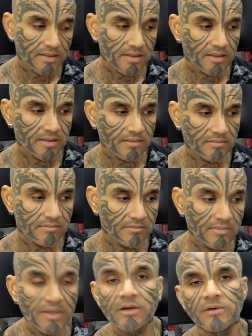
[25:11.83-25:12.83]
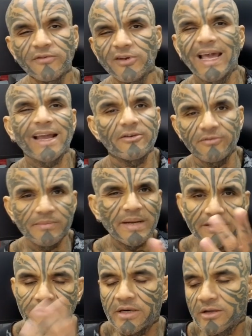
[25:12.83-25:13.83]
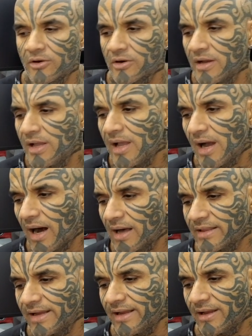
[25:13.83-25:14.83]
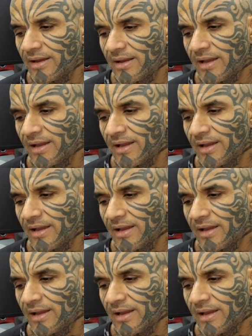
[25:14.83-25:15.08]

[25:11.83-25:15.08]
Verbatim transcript: um, you know, for lack of a better word, or are they